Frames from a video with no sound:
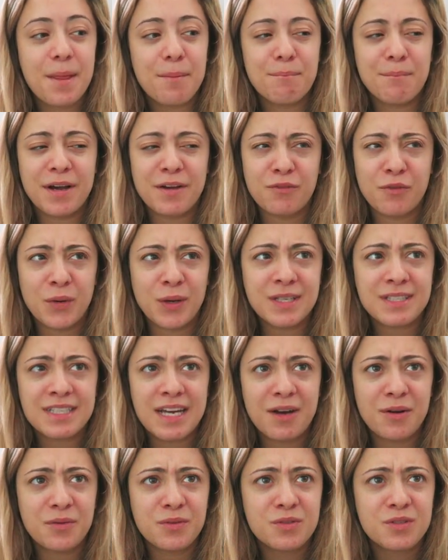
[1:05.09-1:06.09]
My voice
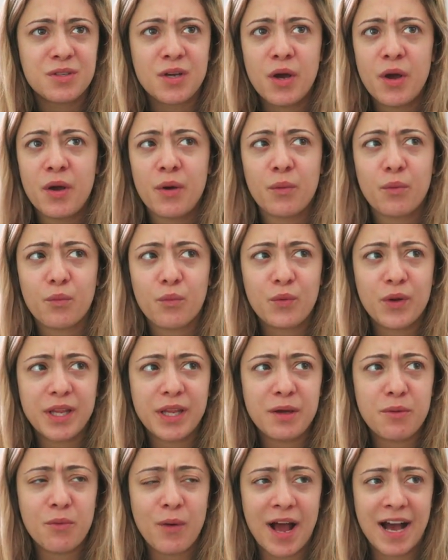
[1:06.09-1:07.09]
sounds
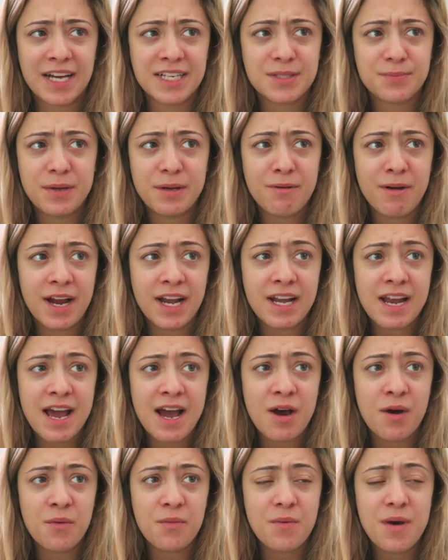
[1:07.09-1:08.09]
really raspy right
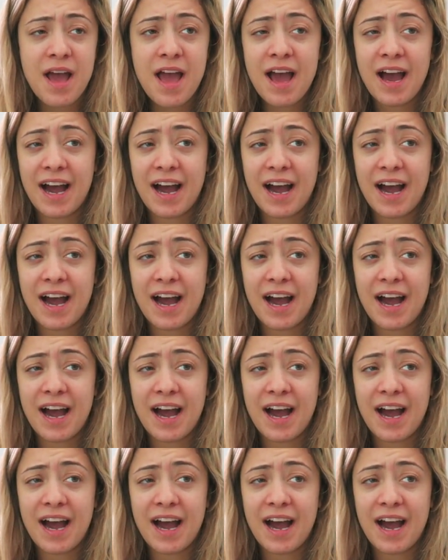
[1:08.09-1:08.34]
now.